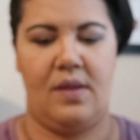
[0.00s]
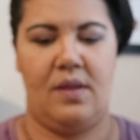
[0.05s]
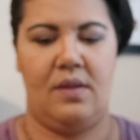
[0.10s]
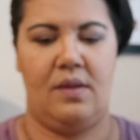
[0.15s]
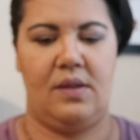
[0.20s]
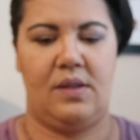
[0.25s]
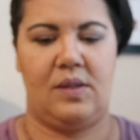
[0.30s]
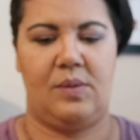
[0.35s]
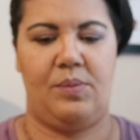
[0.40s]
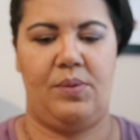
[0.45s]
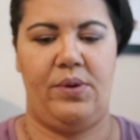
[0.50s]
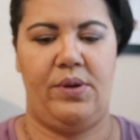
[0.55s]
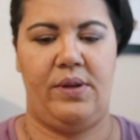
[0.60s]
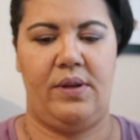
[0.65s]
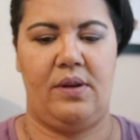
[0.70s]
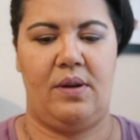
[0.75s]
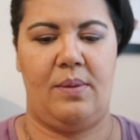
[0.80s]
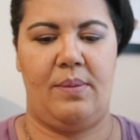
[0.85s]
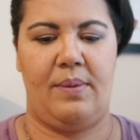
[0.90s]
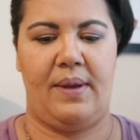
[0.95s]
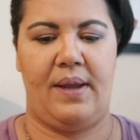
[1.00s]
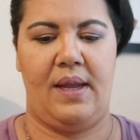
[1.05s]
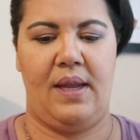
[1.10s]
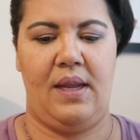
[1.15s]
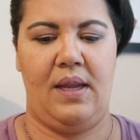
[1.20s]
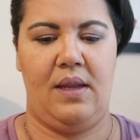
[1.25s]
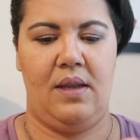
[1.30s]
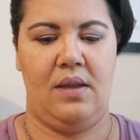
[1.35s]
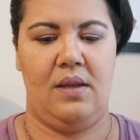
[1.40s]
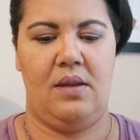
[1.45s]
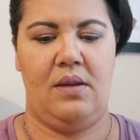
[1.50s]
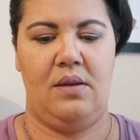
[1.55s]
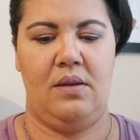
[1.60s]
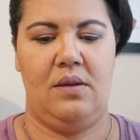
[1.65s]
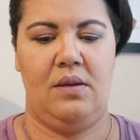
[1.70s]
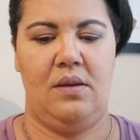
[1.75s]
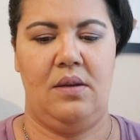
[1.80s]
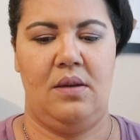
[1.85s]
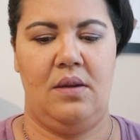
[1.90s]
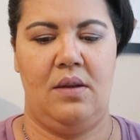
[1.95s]
then let's put it on my
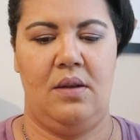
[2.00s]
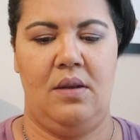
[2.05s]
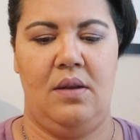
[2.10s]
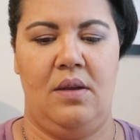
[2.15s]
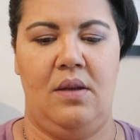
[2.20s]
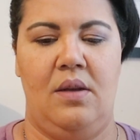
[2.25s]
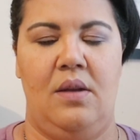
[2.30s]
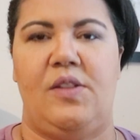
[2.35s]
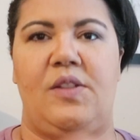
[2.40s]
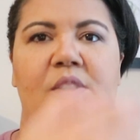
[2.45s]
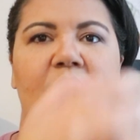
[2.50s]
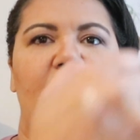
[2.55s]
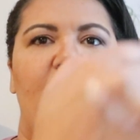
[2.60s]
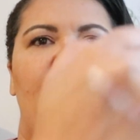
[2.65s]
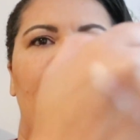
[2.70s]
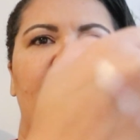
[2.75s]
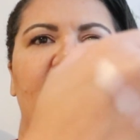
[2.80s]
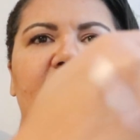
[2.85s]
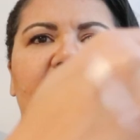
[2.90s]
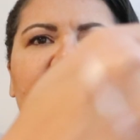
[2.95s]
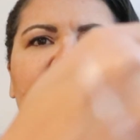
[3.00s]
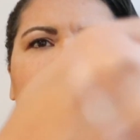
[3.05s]
hand. So this